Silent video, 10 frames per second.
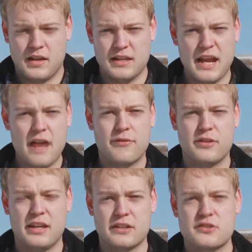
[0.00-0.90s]
And now for
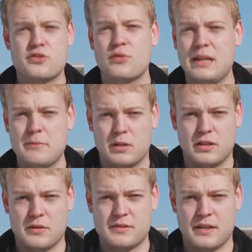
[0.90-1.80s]
the extreme
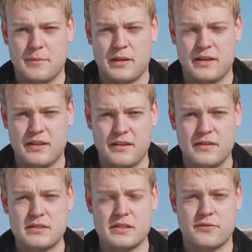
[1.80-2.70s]
close-up.
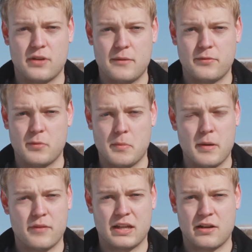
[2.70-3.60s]
This is framed from
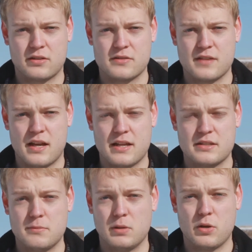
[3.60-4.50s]
above a character's
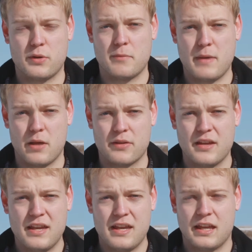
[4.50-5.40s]
eyes to below their mouth,
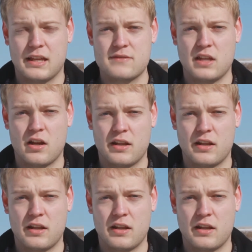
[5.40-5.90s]
and gives the